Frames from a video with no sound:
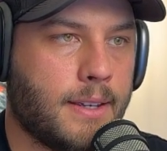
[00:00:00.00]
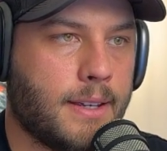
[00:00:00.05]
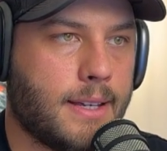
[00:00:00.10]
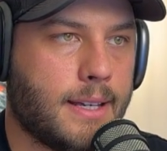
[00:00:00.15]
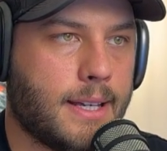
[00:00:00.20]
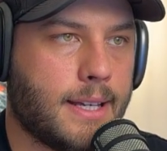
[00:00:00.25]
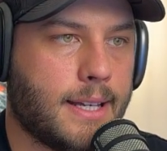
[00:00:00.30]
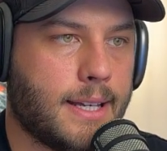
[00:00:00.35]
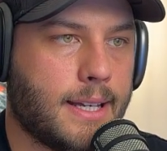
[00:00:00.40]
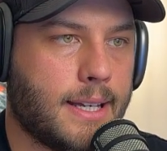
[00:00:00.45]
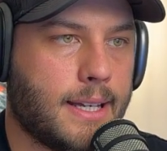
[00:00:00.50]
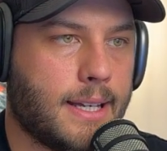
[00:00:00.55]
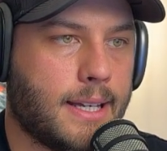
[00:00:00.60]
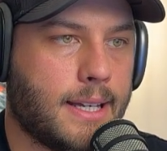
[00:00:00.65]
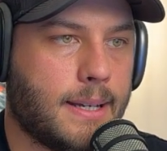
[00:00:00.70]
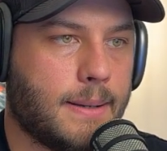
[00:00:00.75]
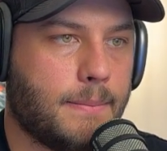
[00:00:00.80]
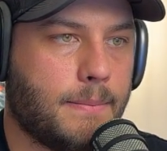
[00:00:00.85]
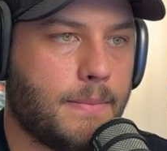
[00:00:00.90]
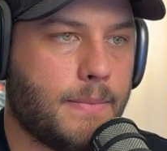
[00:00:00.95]

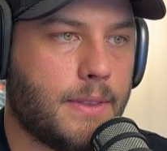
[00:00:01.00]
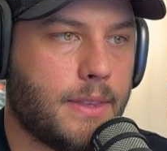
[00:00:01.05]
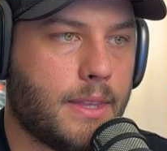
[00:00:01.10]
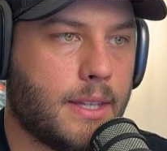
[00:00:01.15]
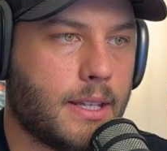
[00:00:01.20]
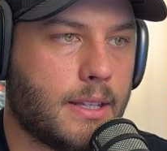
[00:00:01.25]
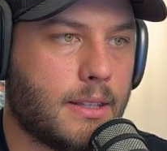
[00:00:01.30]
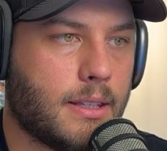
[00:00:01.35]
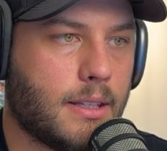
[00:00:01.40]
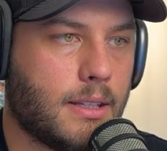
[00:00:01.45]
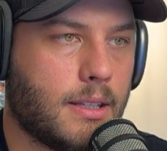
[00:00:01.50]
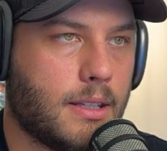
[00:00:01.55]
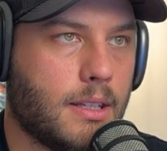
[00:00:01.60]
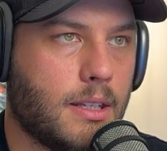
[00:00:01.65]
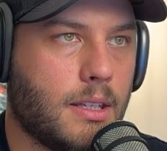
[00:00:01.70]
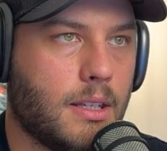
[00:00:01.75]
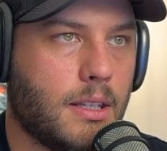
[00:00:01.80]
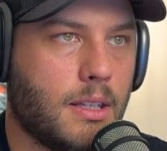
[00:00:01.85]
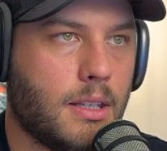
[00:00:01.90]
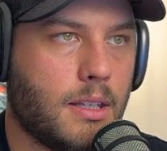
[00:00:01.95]
nothing
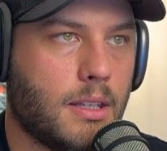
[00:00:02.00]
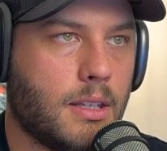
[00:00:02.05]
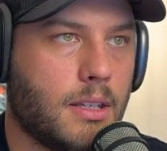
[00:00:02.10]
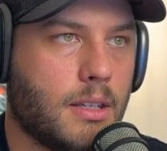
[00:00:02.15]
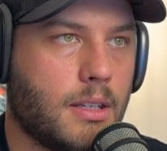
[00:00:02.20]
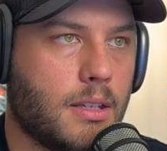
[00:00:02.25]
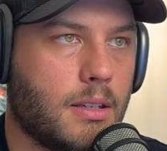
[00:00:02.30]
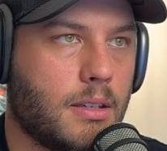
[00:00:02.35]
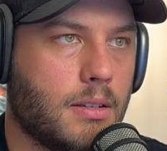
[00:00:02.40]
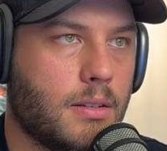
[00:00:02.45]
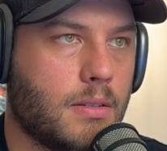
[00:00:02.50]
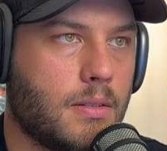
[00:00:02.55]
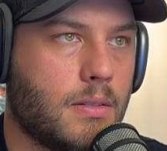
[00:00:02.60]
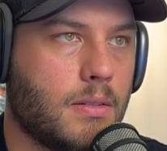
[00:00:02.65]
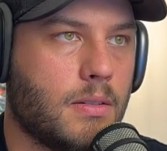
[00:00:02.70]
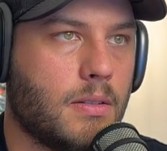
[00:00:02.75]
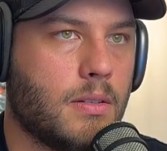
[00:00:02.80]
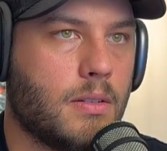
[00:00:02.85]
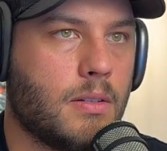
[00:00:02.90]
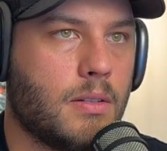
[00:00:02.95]
here.
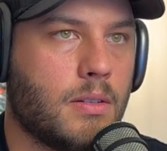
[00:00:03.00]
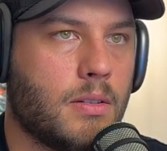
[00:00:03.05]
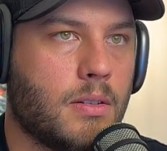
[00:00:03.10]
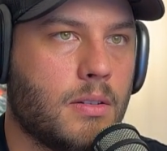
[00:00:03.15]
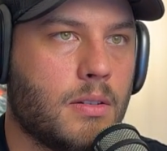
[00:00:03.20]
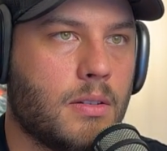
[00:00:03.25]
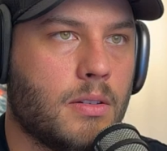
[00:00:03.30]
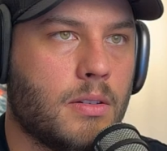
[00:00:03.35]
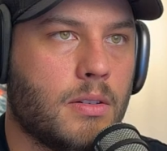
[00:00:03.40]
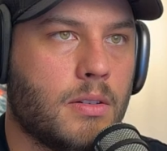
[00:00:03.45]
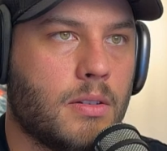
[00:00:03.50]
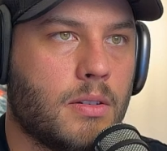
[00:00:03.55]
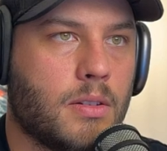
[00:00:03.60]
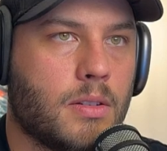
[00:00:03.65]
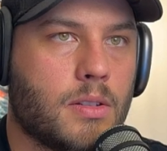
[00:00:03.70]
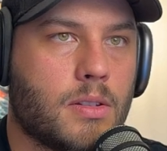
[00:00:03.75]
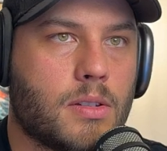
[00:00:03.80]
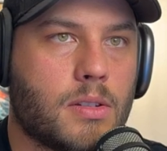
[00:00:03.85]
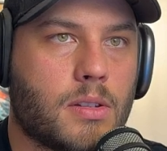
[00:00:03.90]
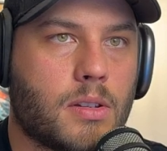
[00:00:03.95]

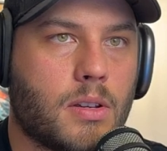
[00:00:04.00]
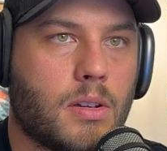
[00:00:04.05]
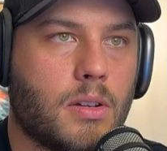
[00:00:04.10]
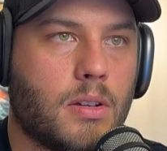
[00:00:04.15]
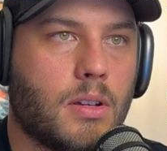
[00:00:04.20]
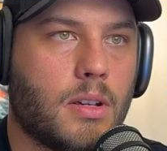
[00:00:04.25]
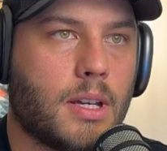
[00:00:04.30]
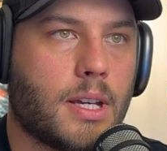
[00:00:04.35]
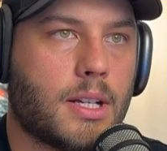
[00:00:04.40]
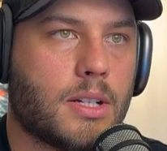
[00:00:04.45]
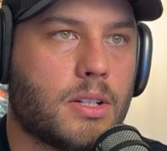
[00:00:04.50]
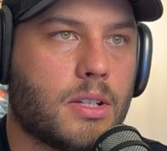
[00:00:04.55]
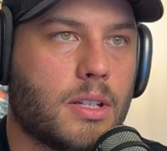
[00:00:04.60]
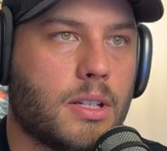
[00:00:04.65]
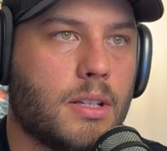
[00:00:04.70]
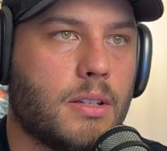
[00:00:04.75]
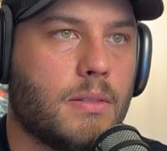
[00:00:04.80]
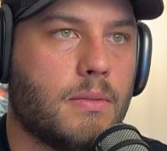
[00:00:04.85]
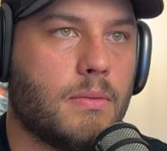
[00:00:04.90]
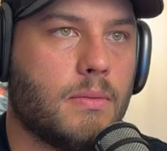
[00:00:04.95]
So
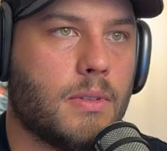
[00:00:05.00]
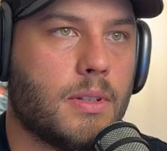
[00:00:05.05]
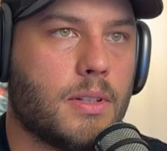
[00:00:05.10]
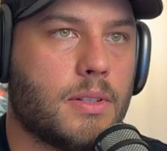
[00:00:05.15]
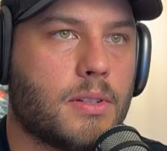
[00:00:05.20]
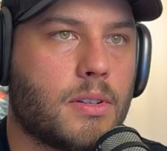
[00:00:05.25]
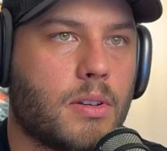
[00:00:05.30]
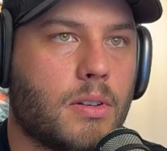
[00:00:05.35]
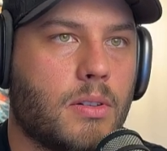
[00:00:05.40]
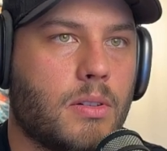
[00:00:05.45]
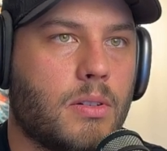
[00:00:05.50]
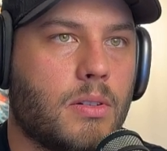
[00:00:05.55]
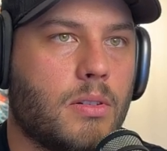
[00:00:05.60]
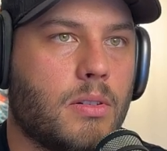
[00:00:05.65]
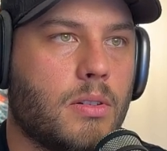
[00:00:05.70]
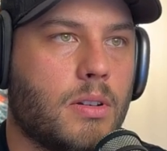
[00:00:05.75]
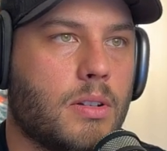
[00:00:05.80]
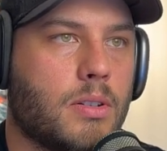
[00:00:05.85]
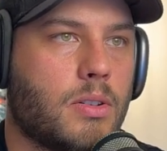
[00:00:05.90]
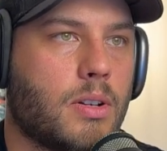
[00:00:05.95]
actually, let's go
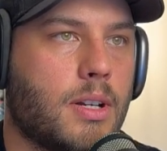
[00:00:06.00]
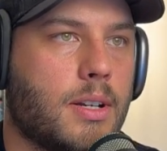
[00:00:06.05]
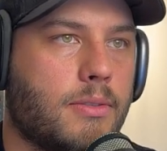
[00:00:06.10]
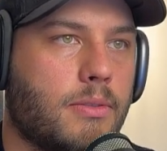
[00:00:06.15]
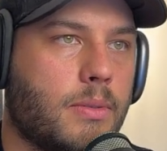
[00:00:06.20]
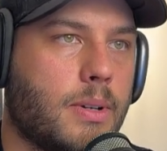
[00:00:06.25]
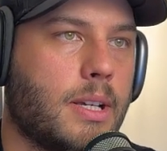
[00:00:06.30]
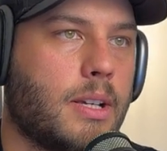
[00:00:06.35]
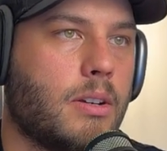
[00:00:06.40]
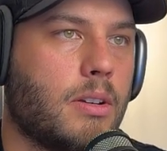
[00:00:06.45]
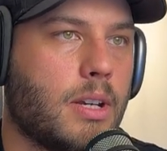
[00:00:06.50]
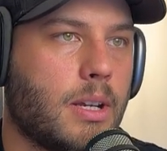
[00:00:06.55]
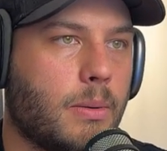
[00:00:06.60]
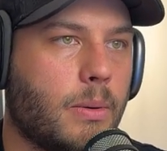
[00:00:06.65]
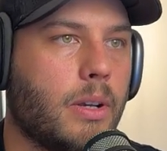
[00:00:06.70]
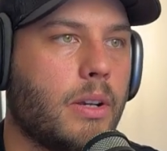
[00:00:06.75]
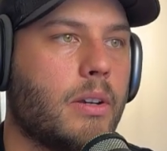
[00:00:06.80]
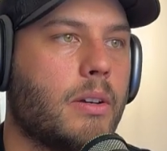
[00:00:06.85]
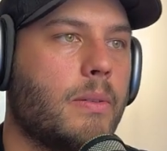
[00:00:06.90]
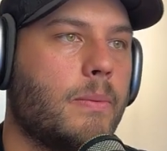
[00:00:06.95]
try a different way. Go
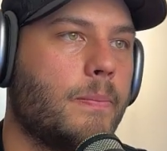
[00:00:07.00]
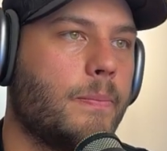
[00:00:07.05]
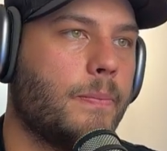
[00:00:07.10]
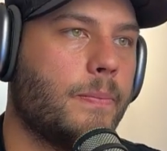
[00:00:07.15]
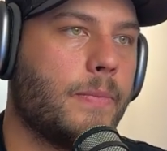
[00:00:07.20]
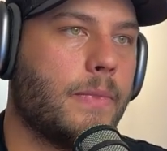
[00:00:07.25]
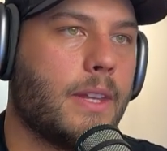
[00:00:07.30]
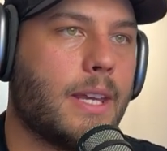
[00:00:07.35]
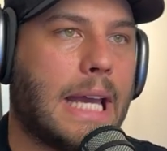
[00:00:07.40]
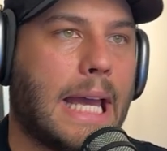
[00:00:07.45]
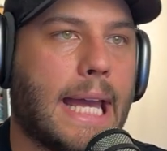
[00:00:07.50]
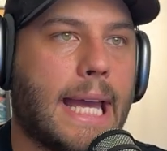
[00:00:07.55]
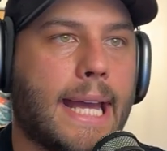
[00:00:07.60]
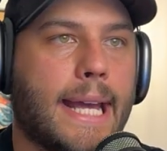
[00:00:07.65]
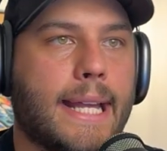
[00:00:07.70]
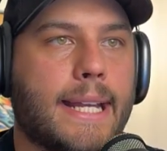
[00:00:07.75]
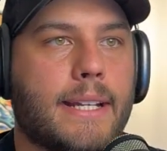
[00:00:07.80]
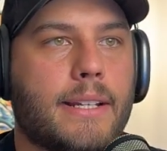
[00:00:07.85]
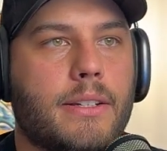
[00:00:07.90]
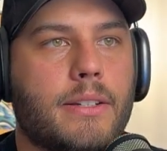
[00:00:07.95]
network
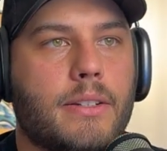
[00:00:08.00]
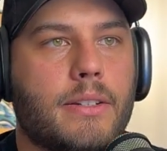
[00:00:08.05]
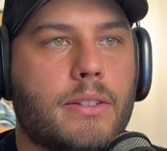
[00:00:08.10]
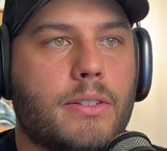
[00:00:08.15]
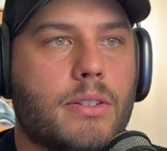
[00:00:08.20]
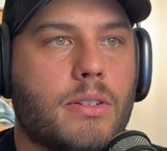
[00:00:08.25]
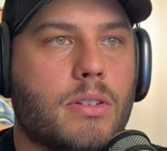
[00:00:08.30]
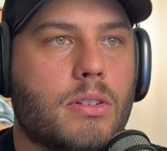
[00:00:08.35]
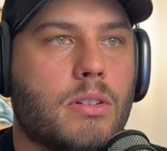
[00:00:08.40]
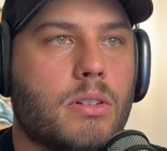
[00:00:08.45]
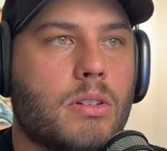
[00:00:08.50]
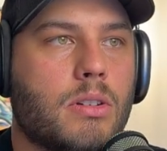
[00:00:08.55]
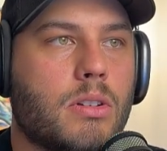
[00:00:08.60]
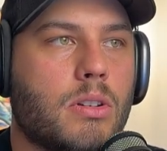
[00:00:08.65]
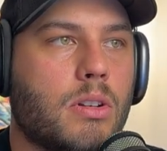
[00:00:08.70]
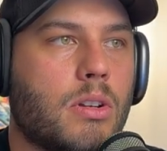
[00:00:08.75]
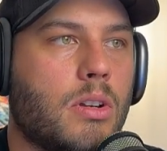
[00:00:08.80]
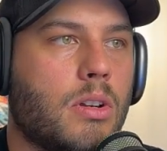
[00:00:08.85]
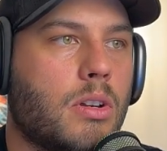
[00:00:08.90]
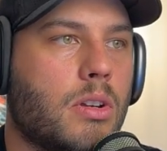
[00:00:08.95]
and
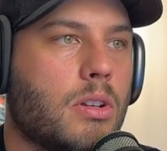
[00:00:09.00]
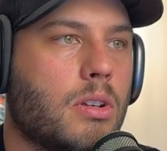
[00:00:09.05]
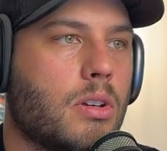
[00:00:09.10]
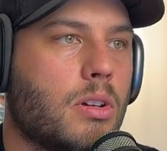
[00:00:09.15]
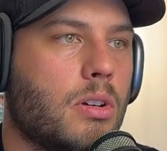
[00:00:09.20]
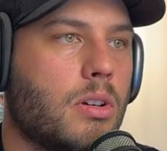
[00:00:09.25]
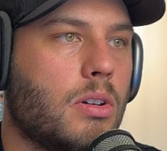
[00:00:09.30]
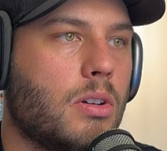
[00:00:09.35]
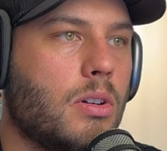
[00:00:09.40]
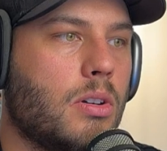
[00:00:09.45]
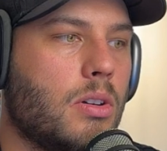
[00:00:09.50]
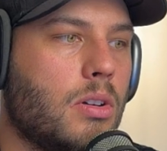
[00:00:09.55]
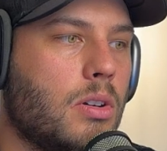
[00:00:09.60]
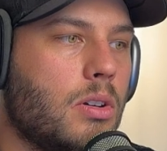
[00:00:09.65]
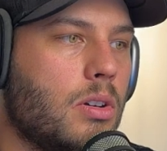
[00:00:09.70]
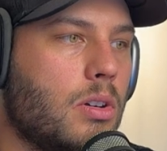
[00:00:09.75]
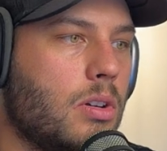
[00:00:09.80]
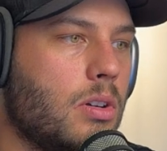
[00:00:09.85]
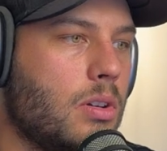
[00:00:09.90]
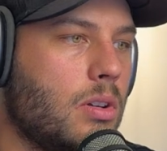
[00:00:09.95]

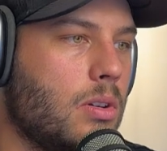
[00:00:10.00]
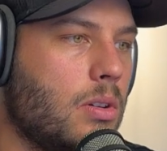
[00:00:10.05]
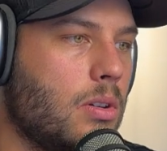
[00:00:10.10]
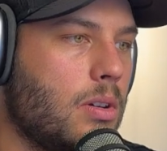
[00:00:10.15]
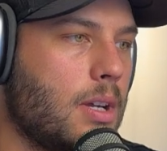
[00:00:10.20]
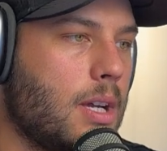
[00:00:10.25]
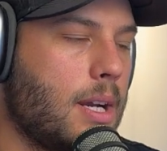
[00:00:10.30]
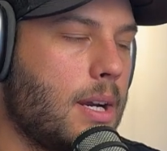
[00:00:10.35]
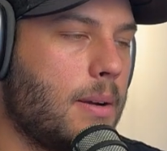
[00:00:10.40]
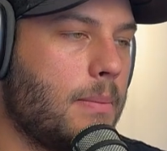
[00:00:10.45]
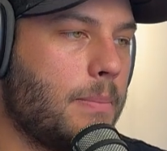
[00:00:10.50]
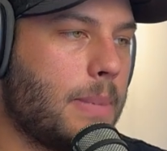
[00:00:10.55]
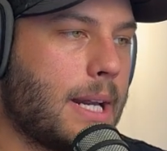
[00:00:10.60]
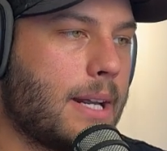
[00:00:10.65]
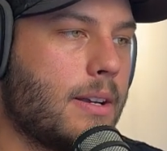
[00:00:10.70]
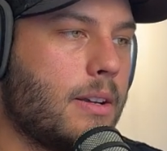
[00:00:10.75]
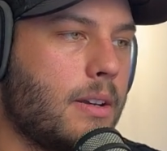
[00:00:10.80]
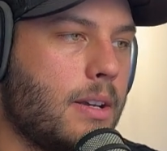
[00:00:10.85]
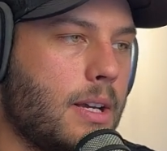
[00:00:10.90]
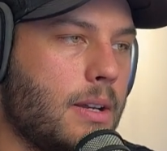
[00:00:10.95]
go
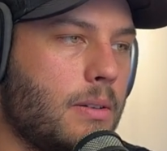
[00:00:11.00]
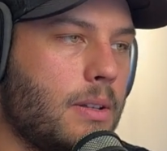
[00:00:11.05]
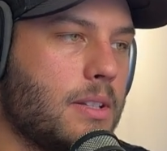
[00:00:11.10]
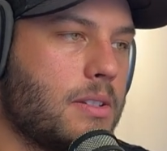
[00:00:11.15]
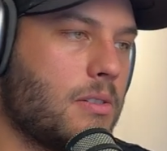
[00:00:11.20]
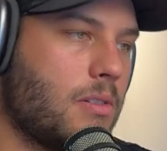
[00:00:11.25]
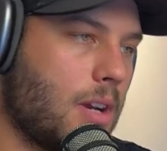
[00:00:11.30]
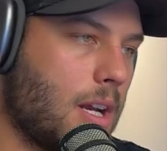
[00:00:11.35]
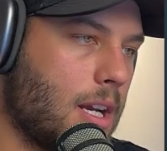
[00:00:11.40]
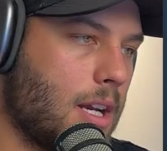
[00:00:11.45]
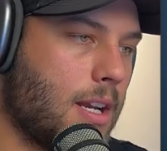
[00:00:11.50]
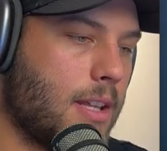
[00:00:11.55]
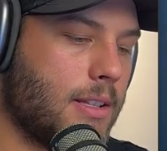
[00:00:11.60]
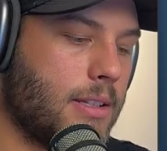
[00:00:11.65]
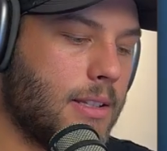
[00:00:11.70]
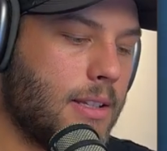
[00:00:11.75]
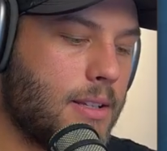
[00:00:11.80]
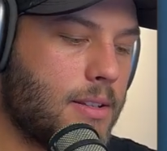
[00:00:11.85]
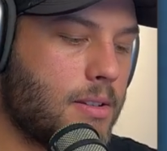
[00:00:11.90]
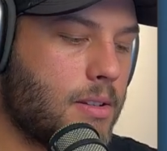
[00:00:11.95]
back and let's create
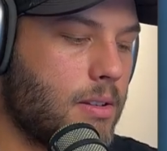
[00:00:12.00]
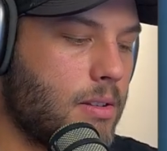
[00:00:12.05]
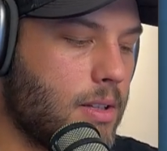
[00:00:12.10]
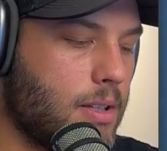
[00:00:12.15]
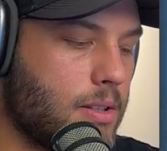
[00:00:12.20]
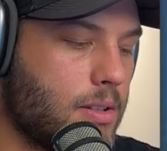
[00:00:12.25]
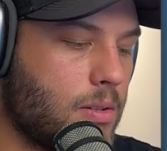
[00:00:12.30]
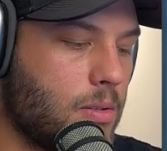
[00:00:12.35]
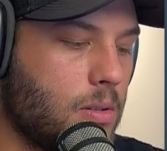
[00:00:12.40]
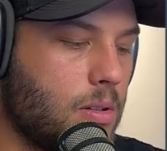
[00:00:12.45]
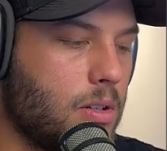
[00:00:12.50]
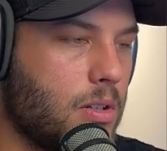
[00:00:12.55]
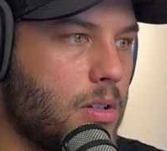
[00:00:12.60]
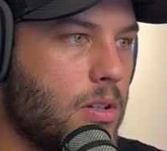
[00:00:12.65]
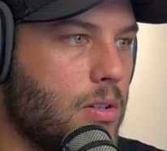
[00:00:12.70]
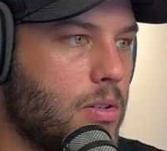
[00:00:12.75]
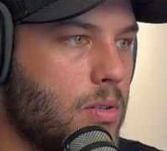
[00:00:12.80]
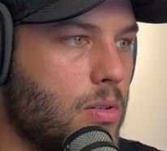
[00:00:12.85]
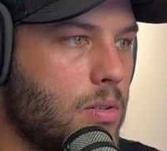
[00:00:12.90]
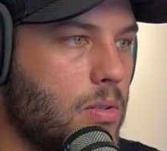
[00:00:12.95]
another list. So let's call it
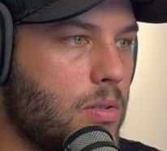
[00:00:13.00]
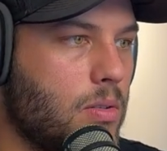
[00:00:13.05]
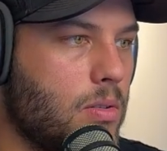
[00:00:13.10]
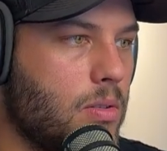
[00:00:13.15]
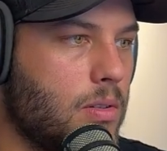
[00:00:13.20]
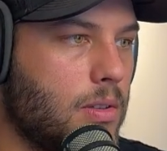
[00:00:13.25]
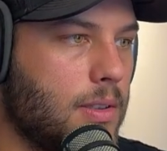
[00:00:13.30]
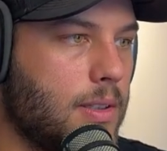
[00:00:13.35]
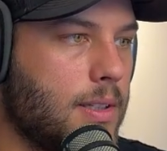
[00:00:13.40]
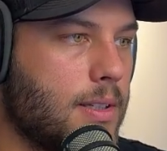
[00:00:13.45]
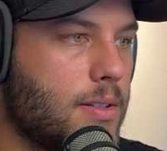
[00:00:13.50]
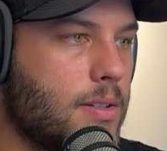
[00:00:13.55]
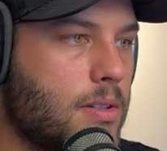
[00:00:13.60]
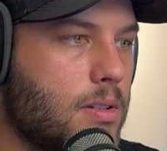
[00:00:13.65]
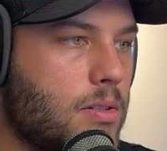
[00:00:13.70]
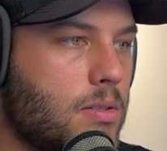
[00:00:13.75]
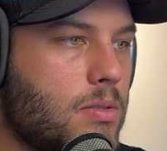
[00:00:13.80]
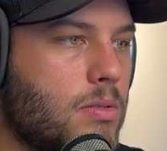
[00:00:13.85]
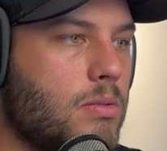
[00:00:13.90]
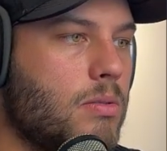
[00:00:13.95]
new
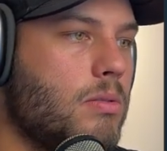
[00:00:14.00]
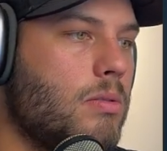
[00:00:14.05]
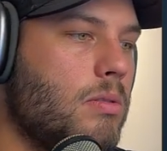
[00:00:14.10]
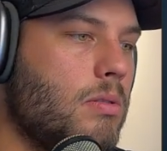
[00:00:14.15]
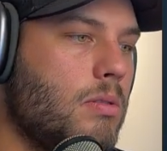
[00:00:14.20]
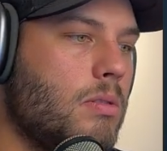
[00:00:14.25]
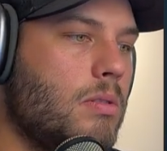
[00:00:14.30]
list 2.